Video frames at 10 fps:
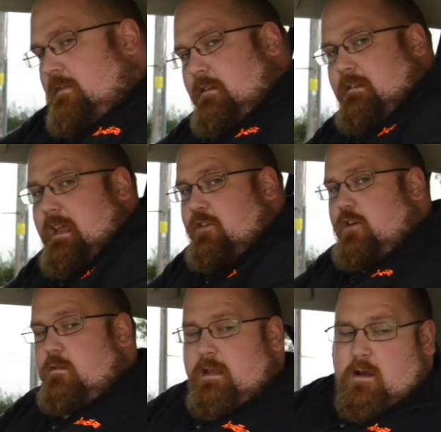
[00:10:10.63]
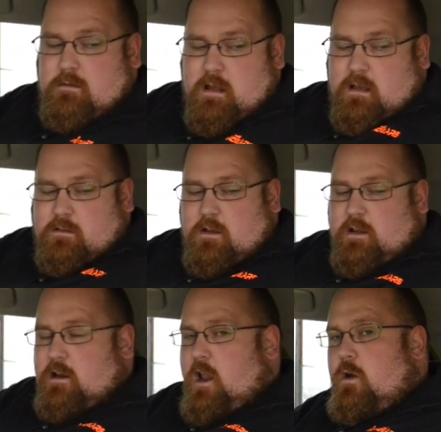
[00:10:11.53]
the ski chute down so you
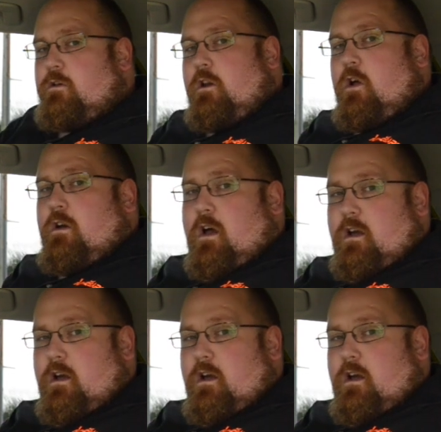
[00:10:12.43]
can load longer